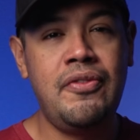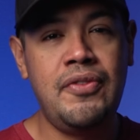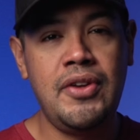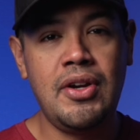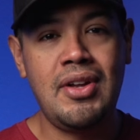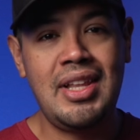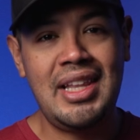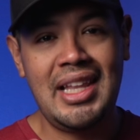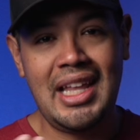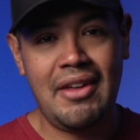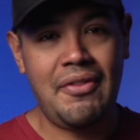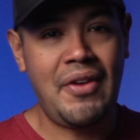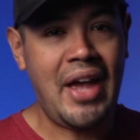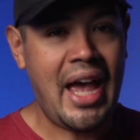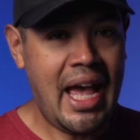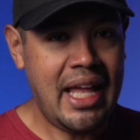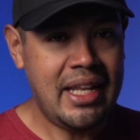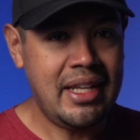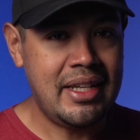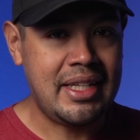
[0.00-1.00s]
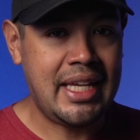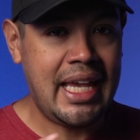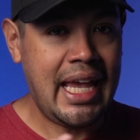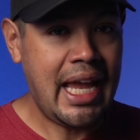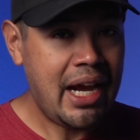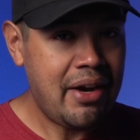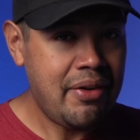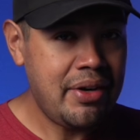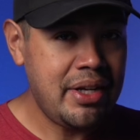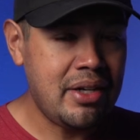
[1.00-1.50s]
if you're a left-handed
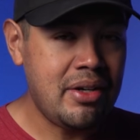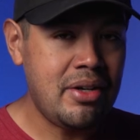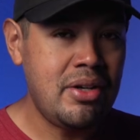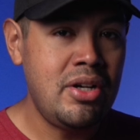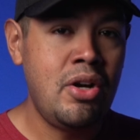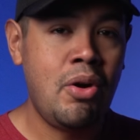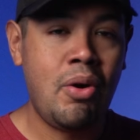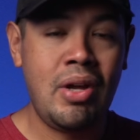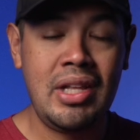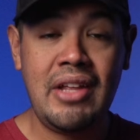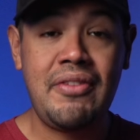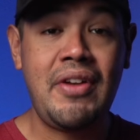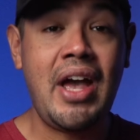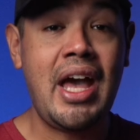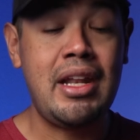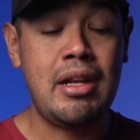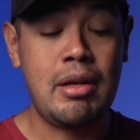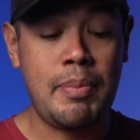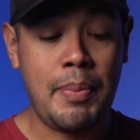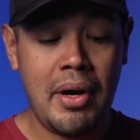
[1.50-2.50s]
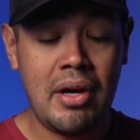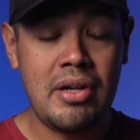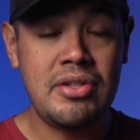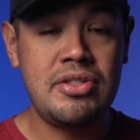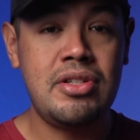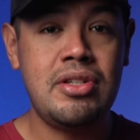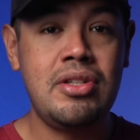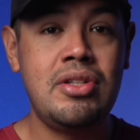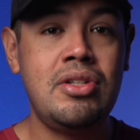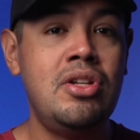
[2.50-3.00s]
carrier or left-handed
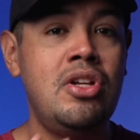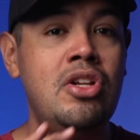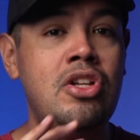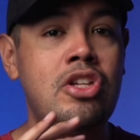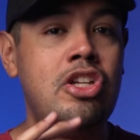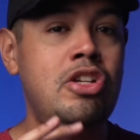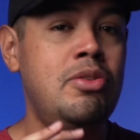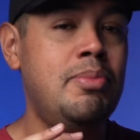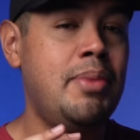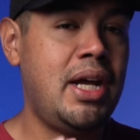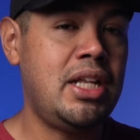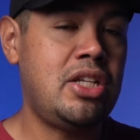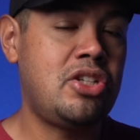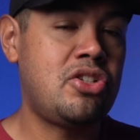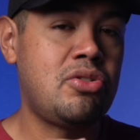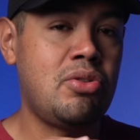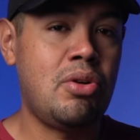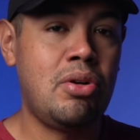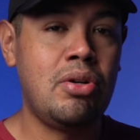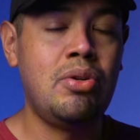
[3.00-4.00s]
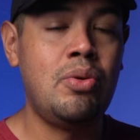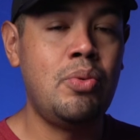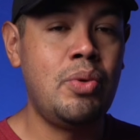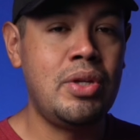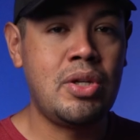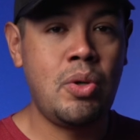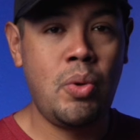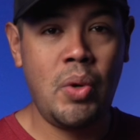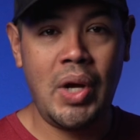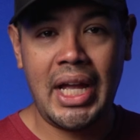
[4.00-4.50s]
person, you might struggle
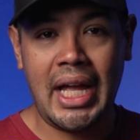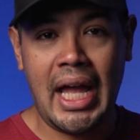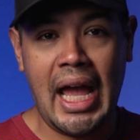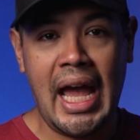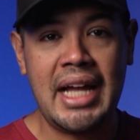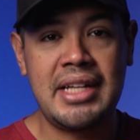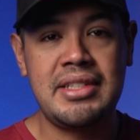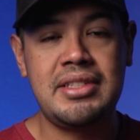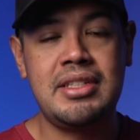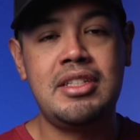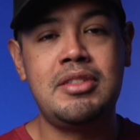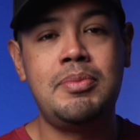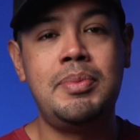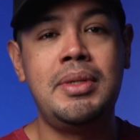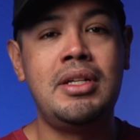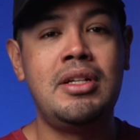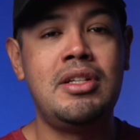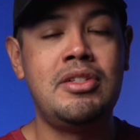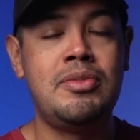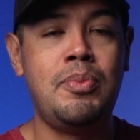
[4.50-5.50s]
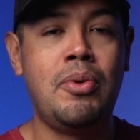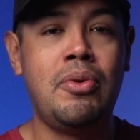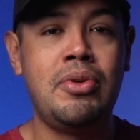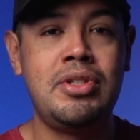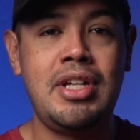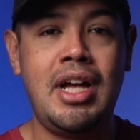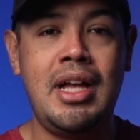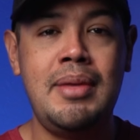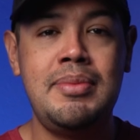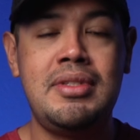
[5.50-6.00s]
with quick access because more
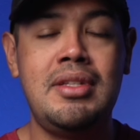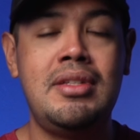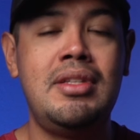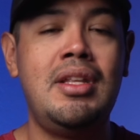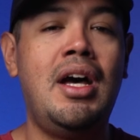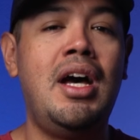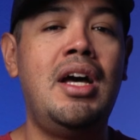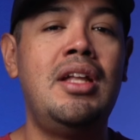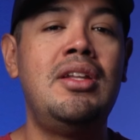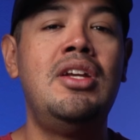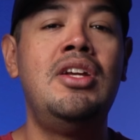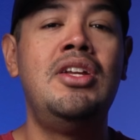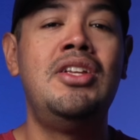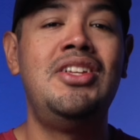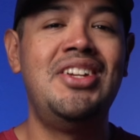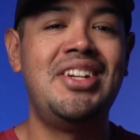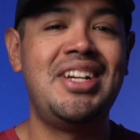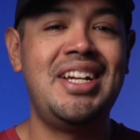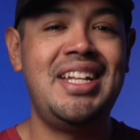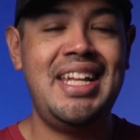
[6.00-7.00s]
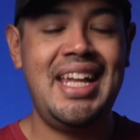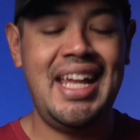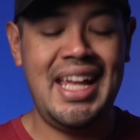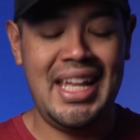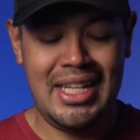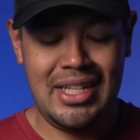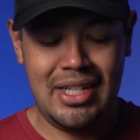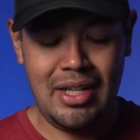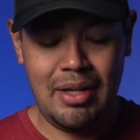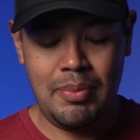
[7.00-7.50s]
times than not, you're going to
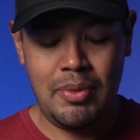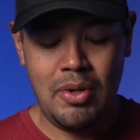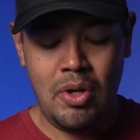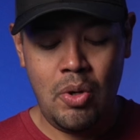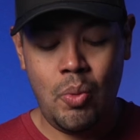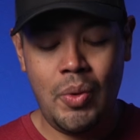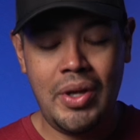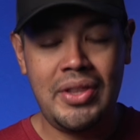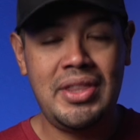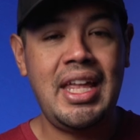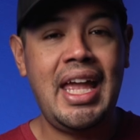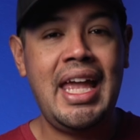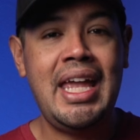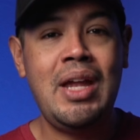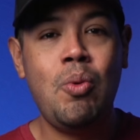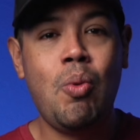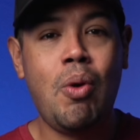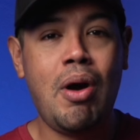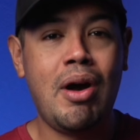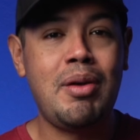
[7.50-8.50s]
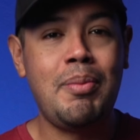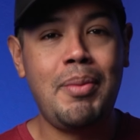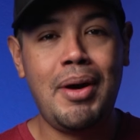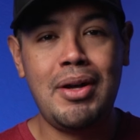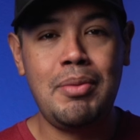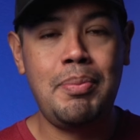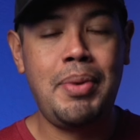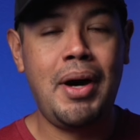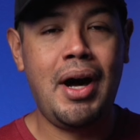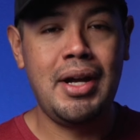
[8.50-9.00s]
end up with a water
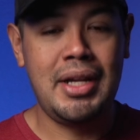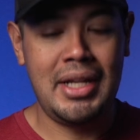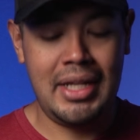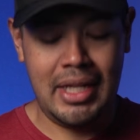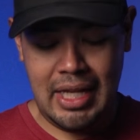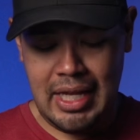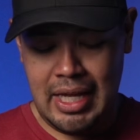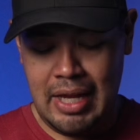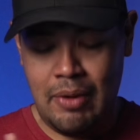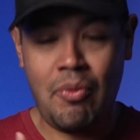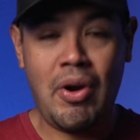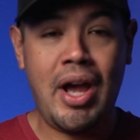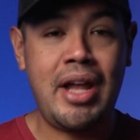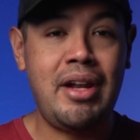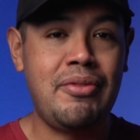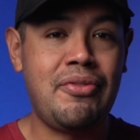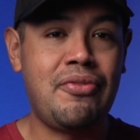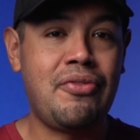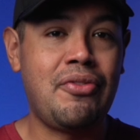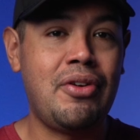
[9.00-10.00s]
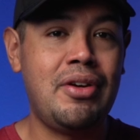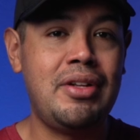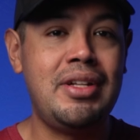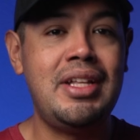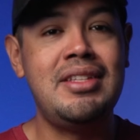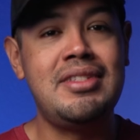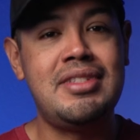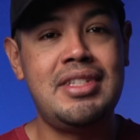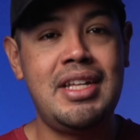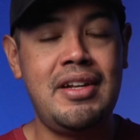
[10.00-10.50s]
bottle pocket right up front
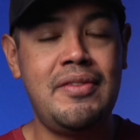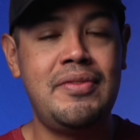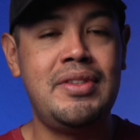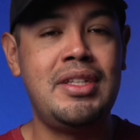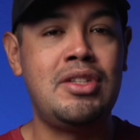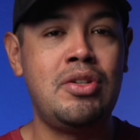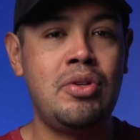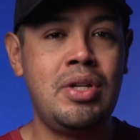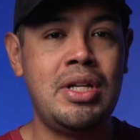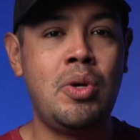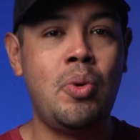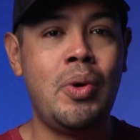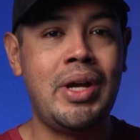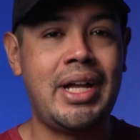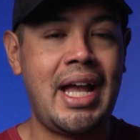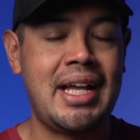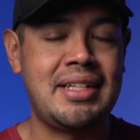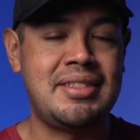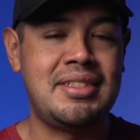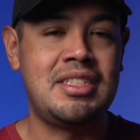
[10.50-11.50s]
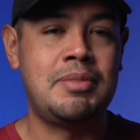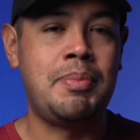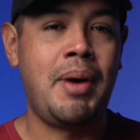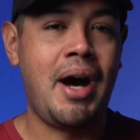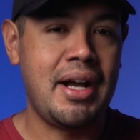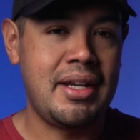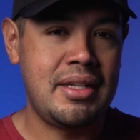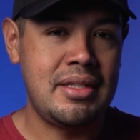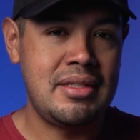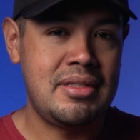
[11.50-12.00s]
instead of the 3 quick access
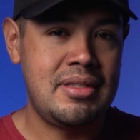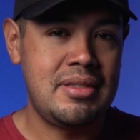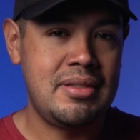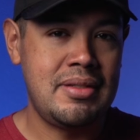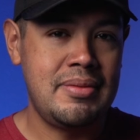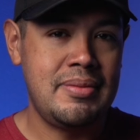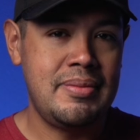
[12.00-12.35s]
pockets.